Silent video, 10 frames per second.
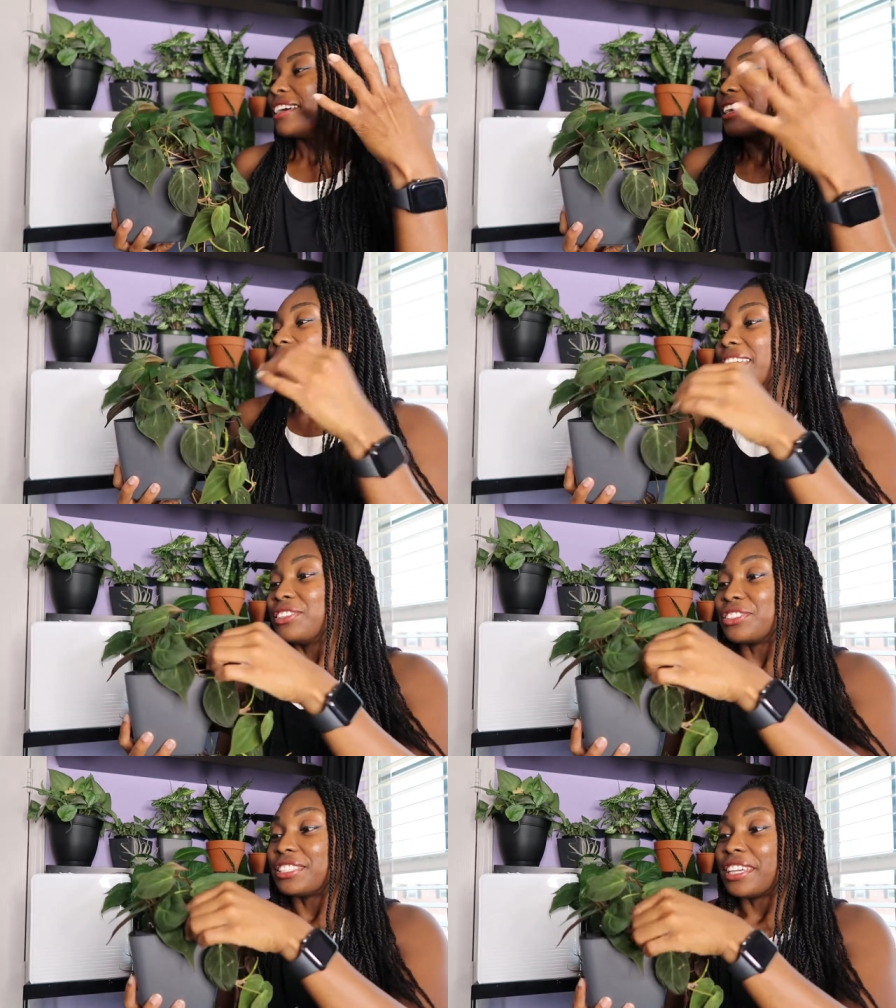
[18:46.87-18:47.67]
again,
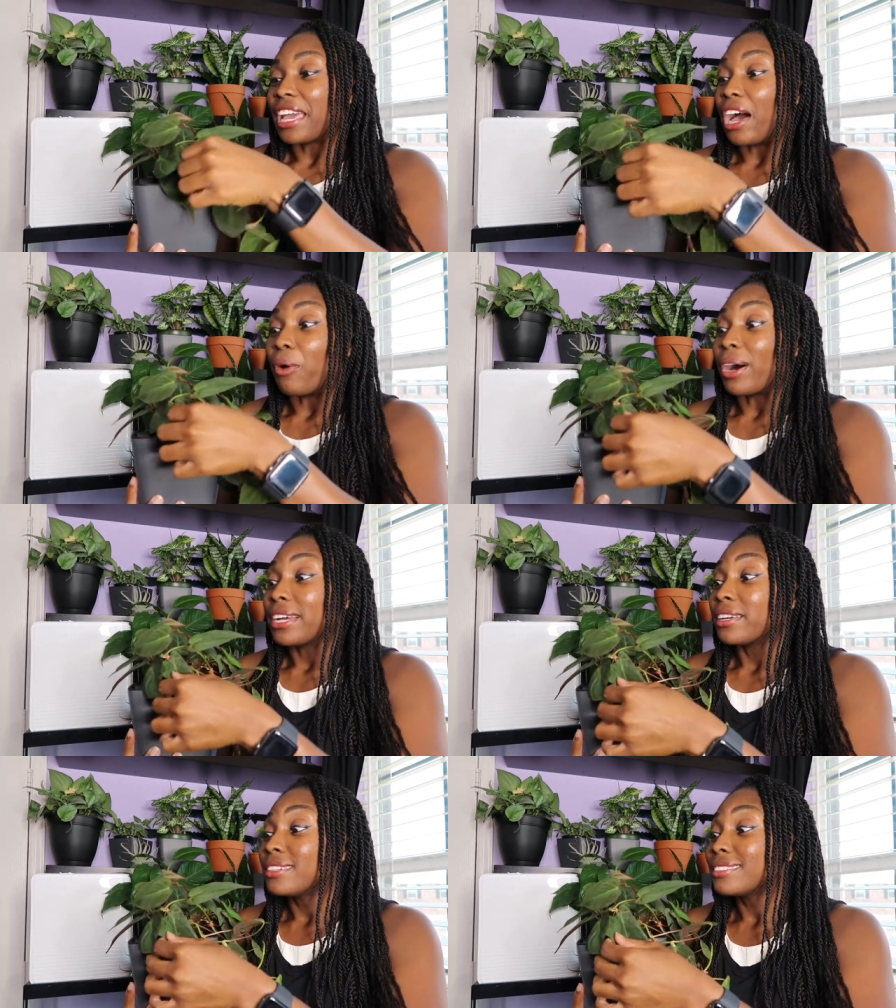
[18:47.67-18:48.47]
just seeing how
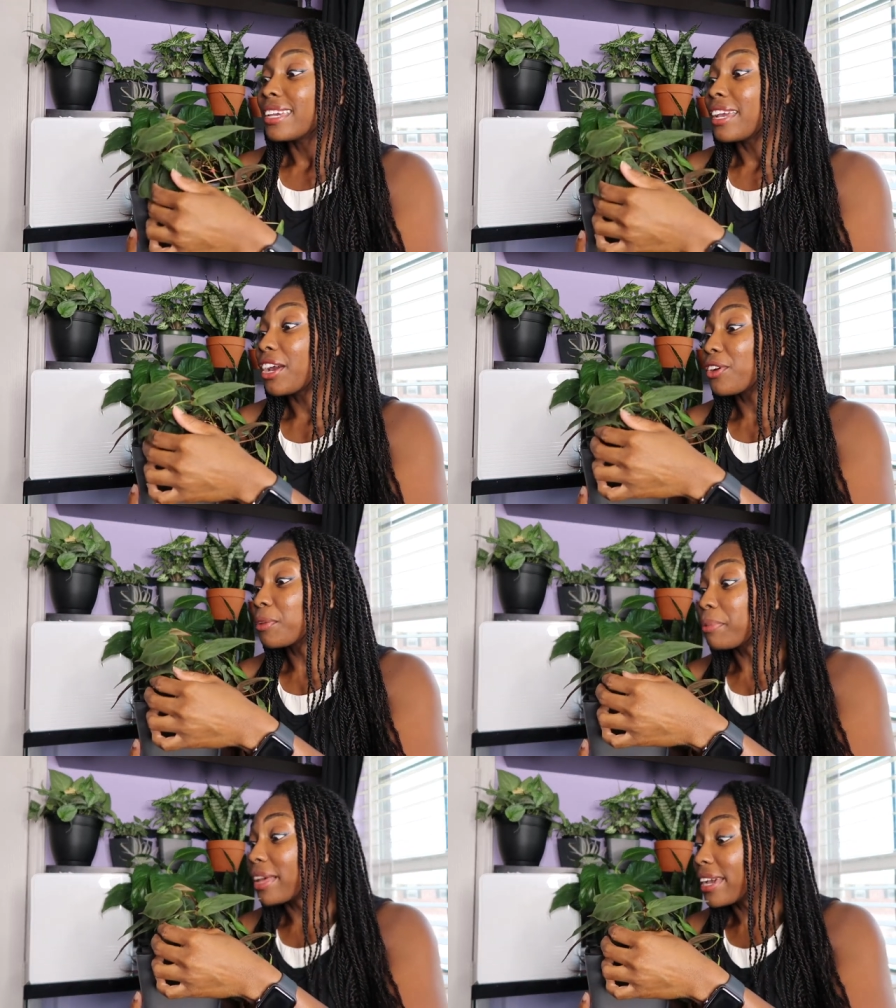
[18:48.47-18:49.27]
I take care of the
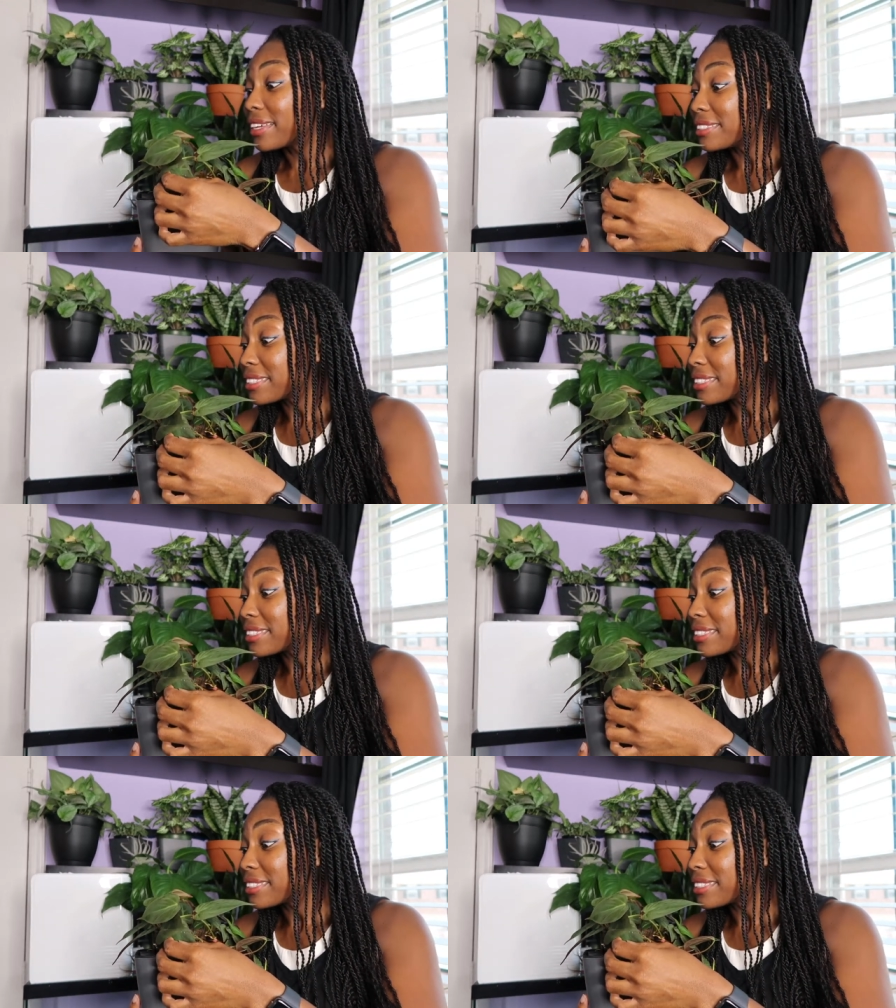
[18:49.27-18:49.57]
plants,